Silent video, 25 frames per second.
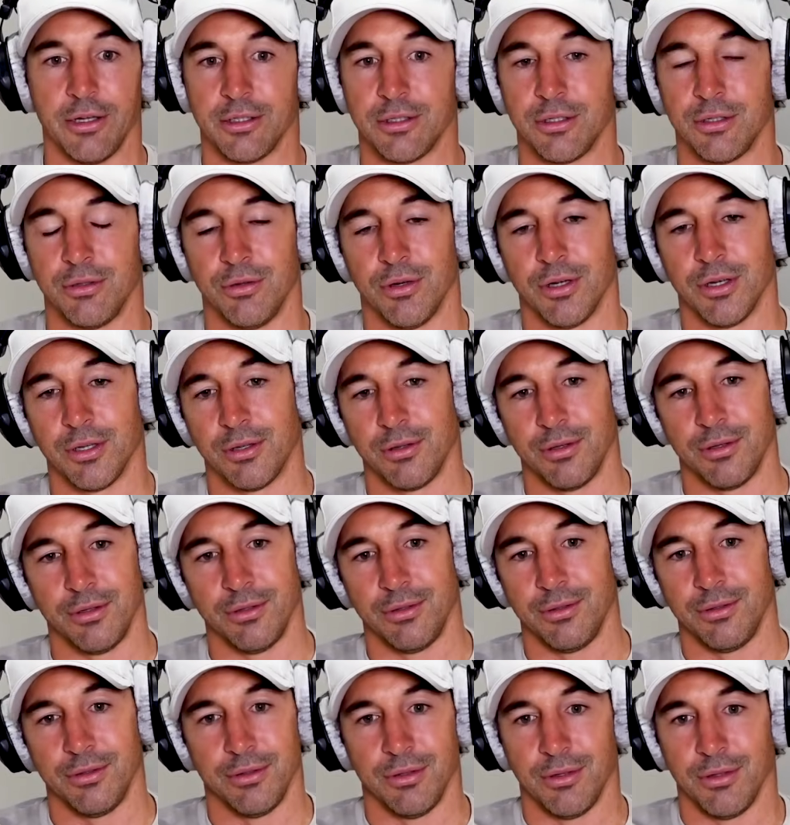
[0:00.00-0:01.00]
who I
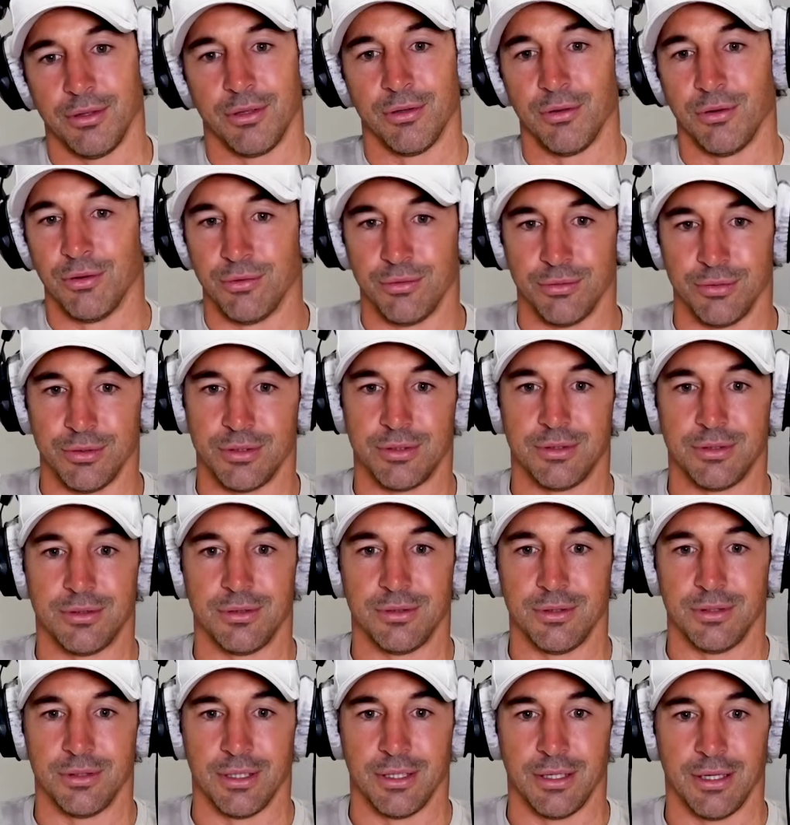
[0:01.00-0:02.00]
thought was
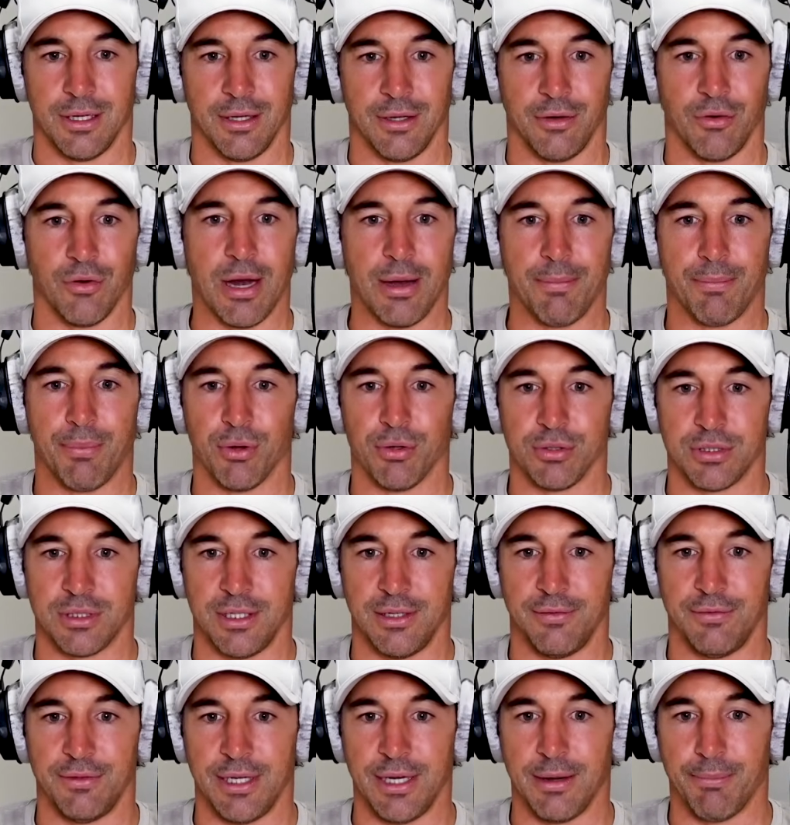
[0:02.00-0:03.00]
a great
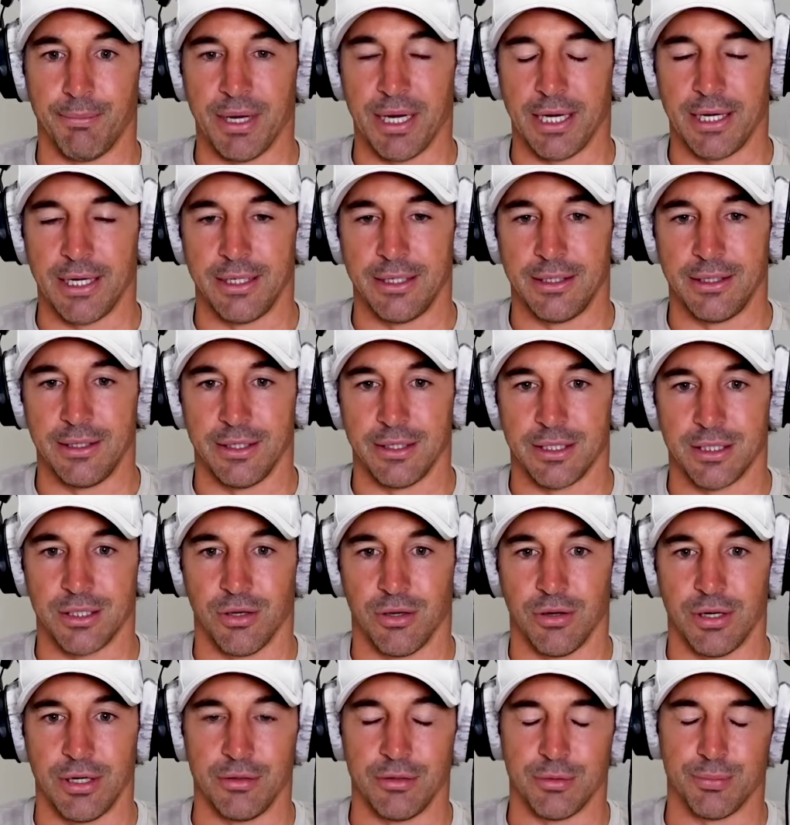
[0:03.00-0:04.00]
positive to get back into the
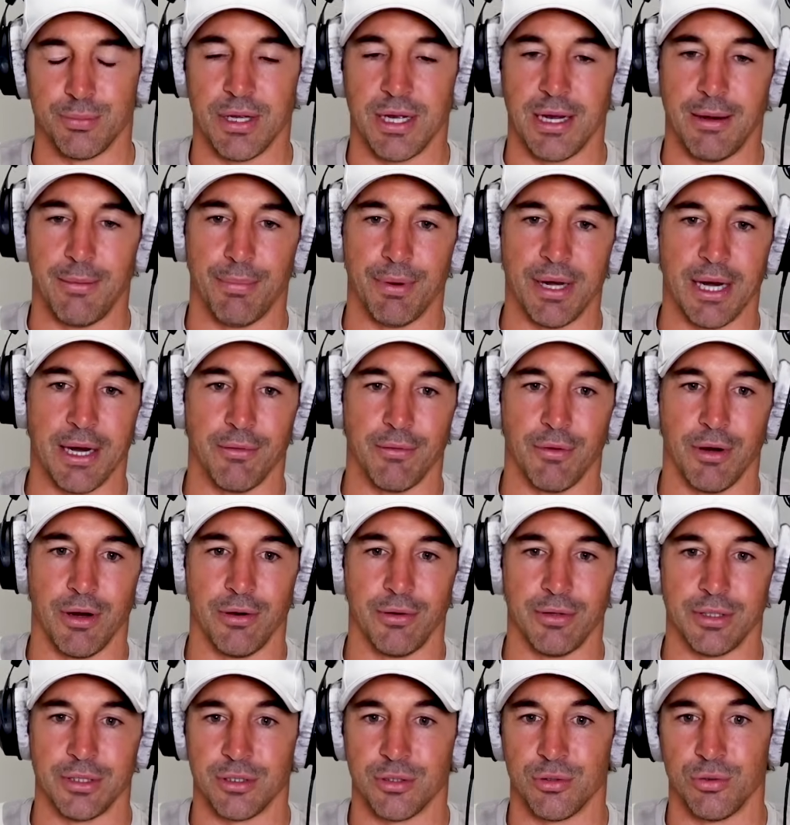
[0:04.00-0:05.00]
side. He was playing back row
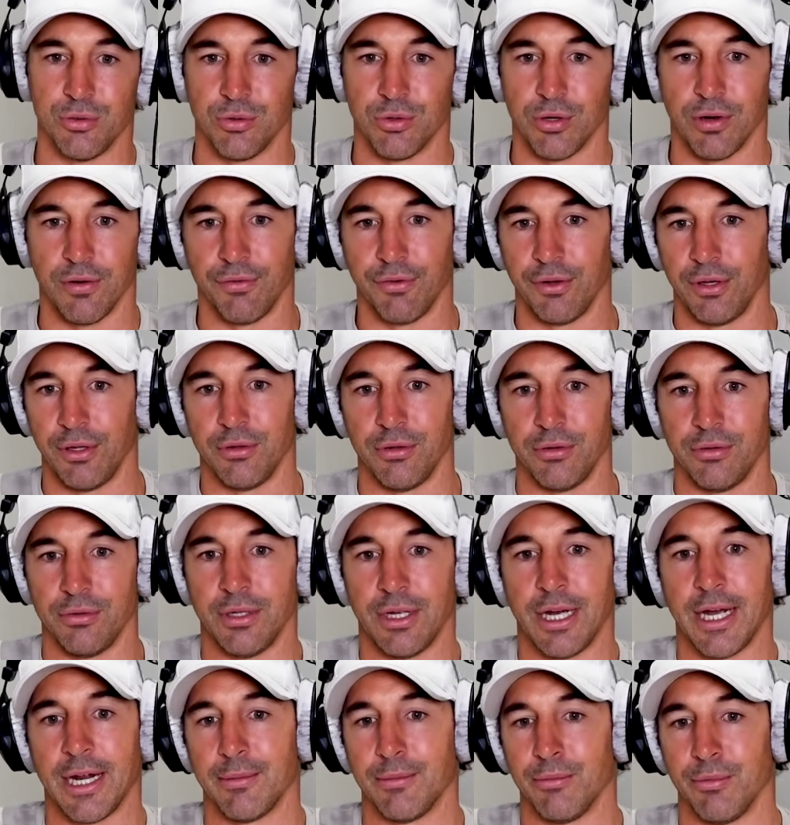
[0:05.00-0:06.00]
and scored off a little
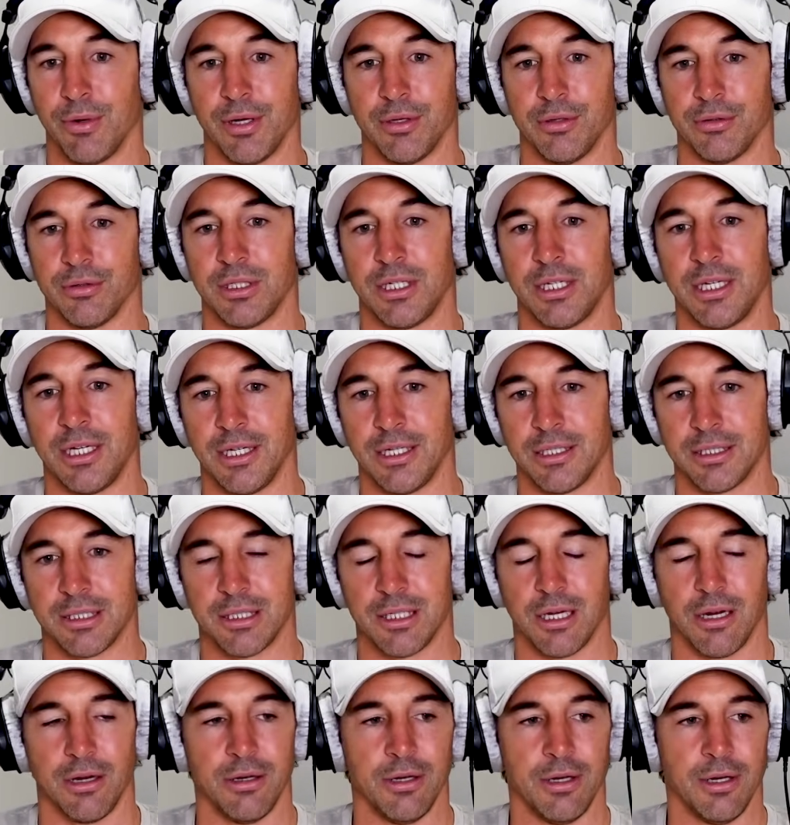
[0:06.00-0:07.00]
Adam Reynolds kick.
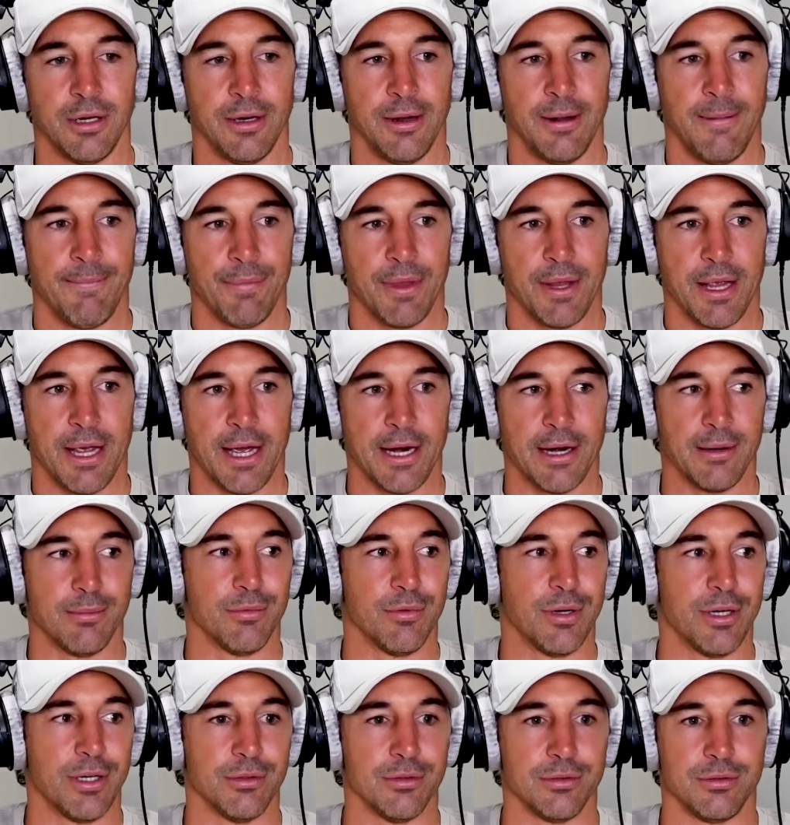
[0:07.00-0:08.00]
So Adam
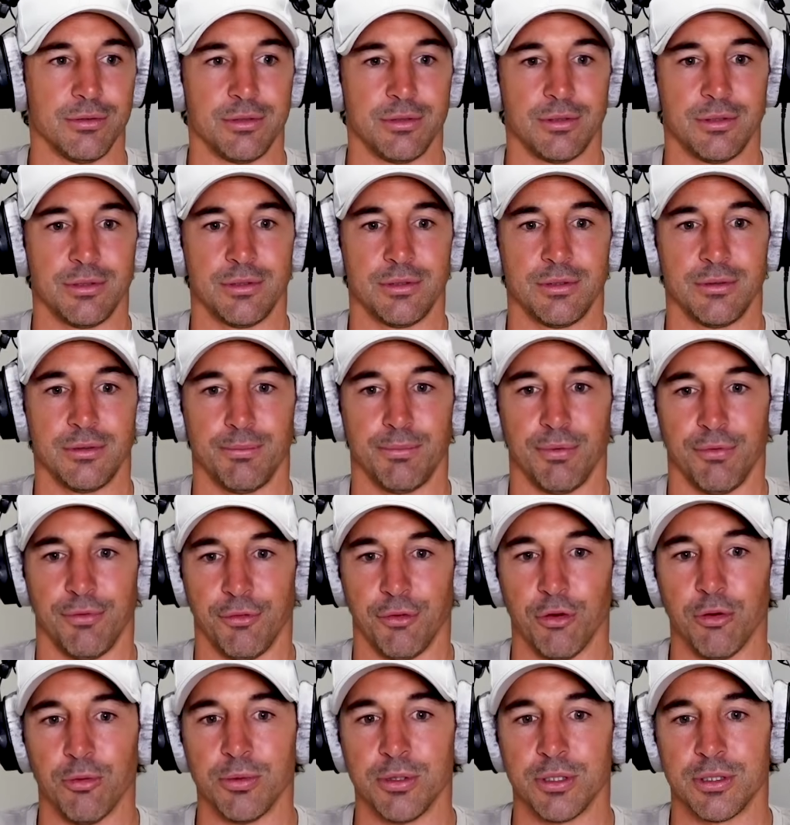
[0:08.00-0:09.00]
Reynolds'
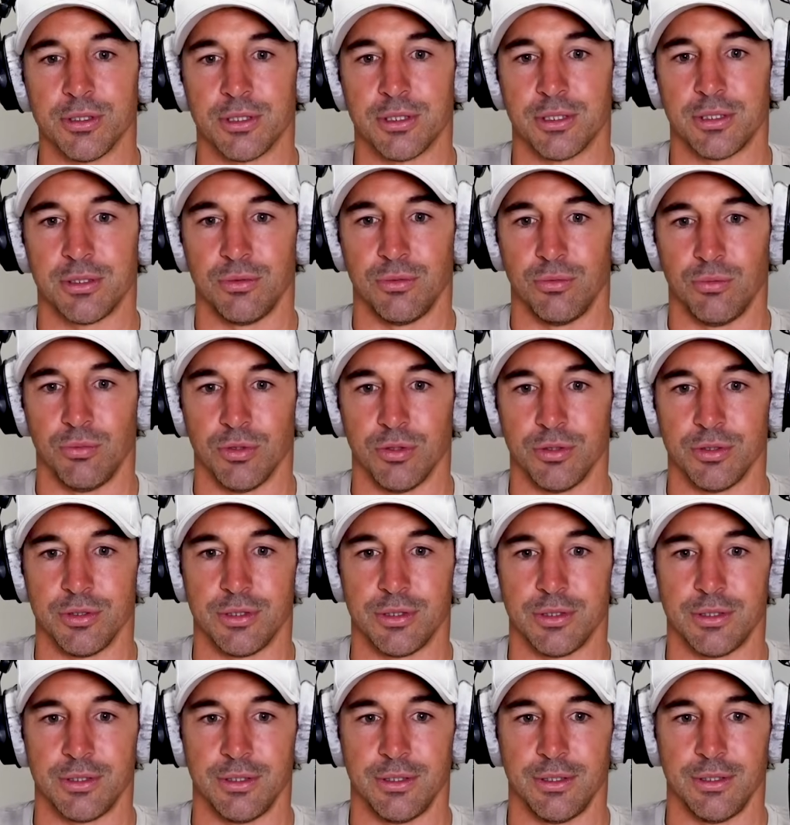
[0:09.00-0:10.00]
performance
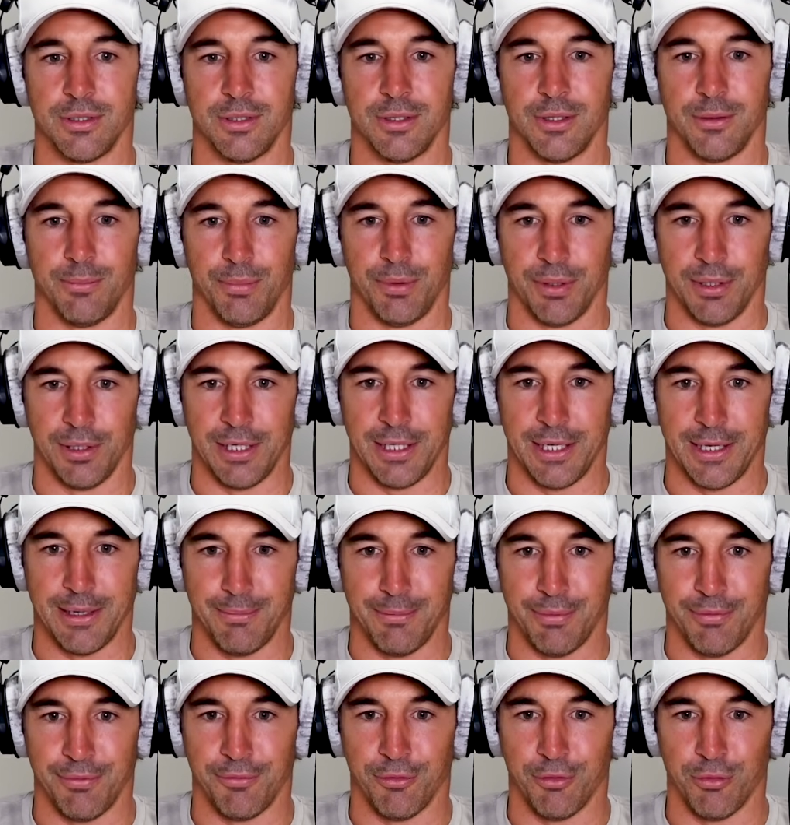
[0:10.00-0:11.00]
was the Billy M
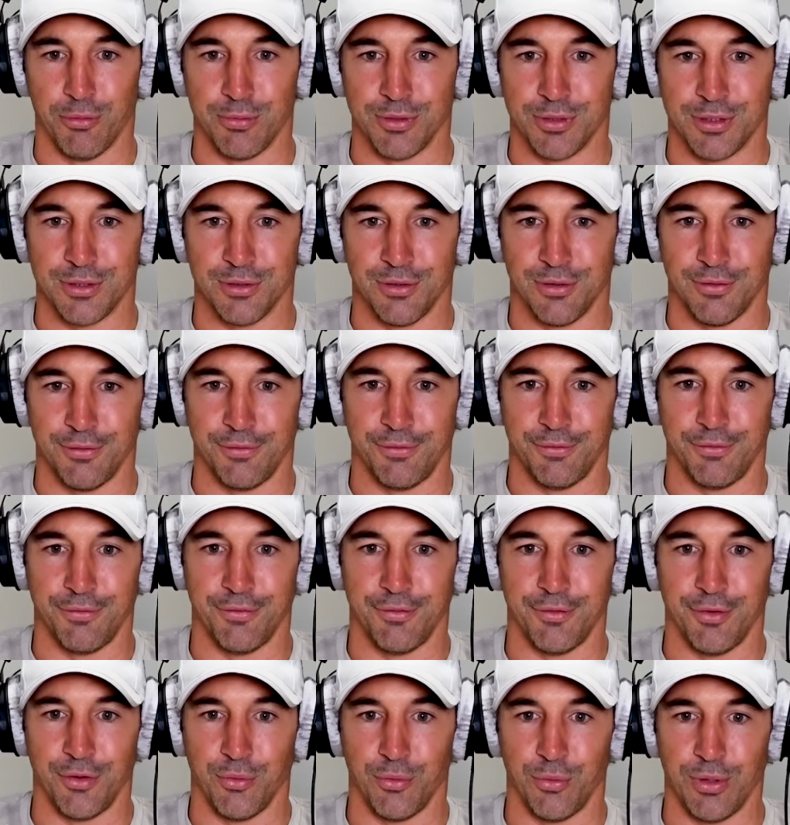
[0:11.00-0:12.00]
performance of
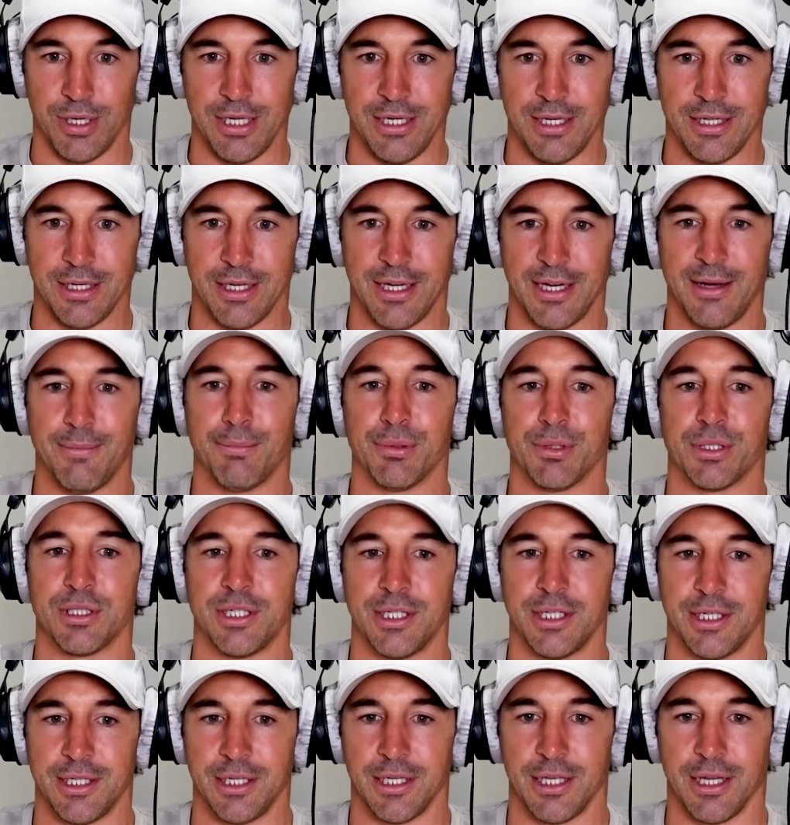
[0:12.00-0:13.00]
the week, in
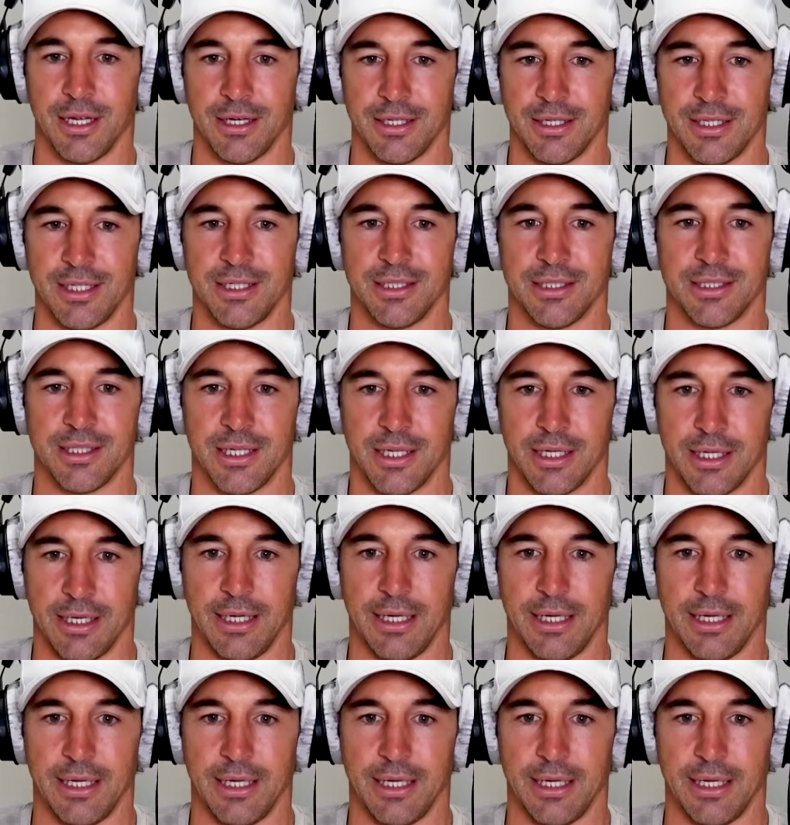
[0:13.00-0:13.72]
particular his kicking